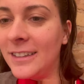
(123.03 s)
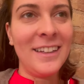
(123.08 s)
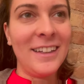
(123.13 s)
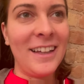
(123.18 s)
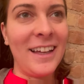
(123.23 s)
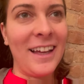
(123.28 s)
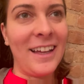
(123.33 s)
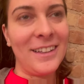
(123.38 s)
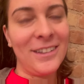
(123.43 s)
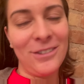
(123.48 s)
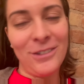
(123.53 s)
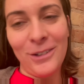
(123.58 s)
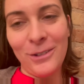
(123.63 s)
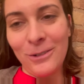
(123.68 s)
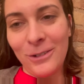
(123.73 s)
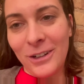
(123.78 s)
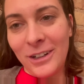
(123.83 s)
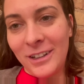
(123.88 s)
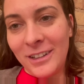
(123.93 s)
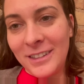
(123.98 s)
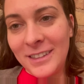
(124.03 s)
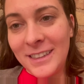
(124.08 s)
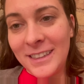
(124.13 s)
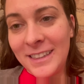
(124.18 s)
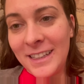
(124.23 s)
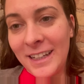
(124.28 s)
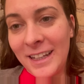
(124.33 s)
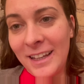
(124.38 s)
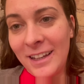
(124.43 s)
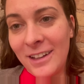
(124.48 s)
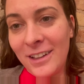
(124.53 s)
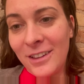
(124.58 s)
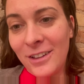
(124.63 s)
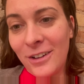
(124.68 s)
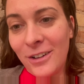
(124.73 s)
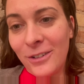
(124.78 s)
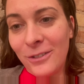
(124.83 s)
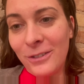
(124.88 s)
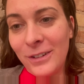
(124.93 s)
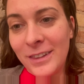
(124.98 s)
And we were singing
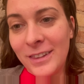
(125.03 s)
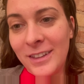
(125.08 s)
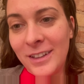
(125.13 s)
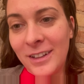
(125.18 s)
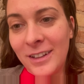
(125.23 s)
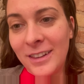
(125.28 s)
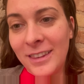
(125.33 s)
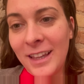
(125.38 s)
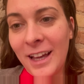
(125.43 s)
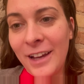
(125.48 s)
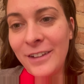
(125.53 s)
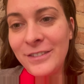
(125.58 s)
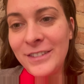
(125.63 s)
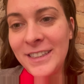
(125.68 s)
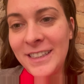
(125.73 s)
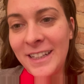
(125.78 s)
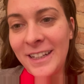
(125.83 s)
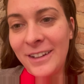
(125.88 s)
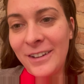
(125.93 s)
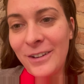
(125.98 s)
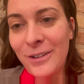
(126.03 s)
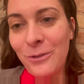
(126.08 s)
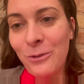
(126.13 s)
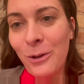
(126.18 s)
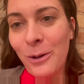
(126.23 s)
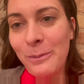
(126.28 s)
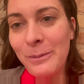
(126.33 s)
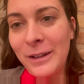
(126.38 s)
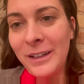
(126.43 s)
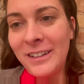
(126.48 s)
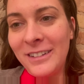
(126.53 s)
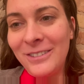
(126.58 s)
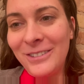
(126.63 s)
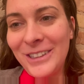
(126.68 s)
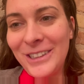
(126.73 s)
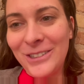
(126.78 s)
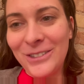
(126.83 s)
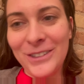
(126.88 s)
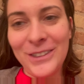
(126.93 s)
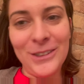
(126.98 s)
along with the live singer woman,
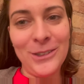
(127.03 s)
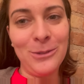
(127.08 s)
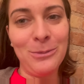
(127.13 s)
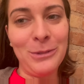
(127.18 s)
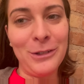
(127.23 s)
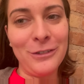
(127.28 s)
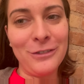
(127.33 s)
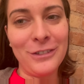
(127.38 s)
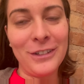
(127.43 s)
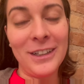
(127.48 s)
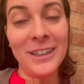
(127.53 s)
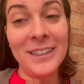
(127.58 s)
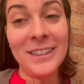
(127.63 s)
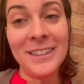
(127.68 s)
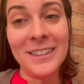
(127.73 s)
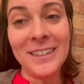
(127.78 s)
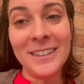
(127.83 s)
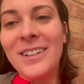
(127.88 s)
which was super fun.